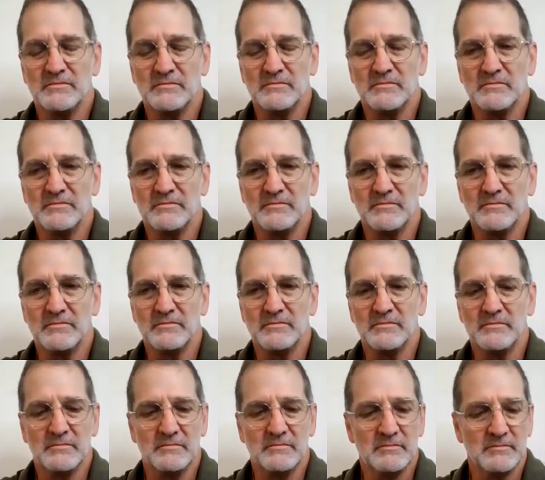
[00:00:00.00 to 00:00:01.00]

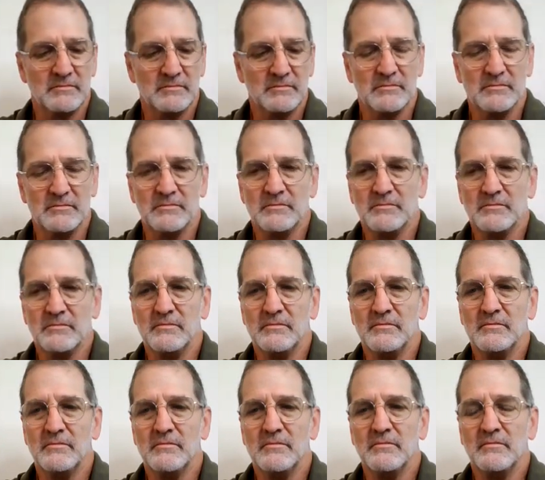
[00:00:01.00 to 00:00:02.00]

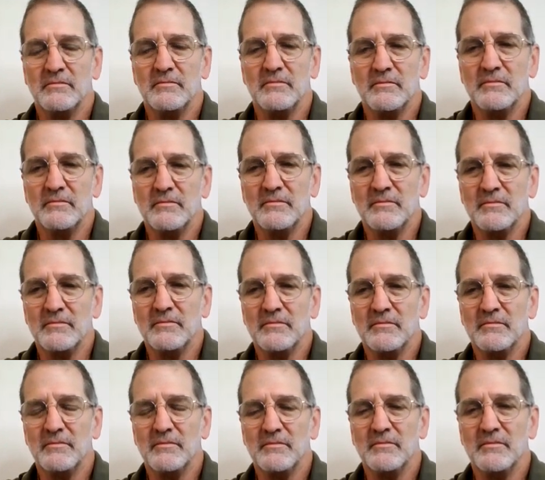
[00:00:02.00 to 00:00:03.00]

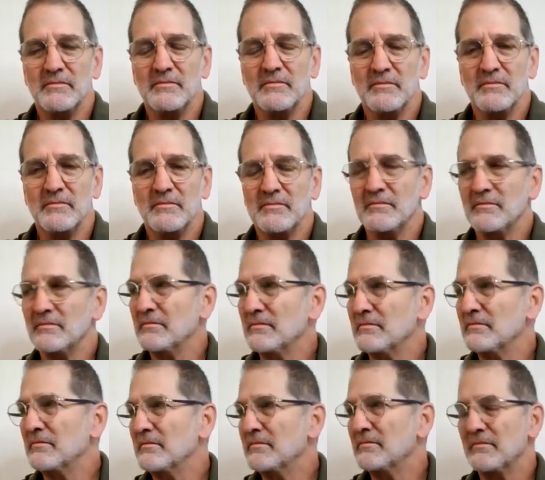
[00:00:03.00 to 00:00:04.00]

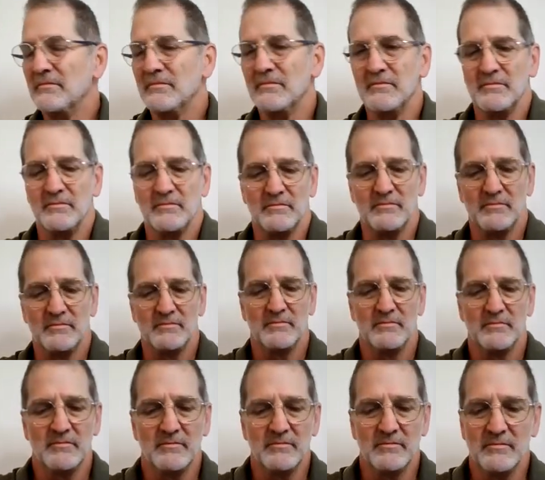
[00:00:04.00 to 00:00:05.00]

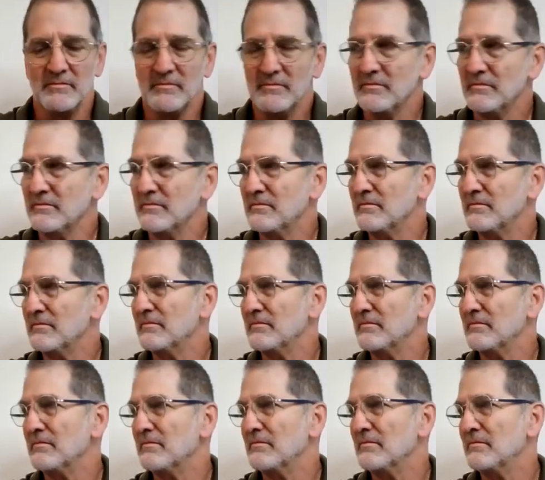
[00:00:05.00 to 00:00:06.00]

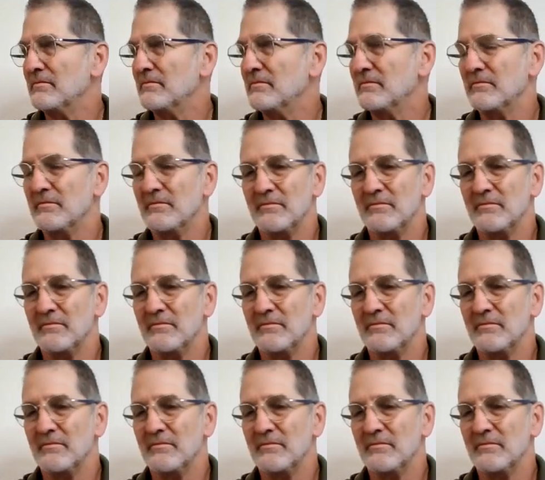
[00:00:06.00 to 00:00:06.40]
No words are spoken by the person on screen.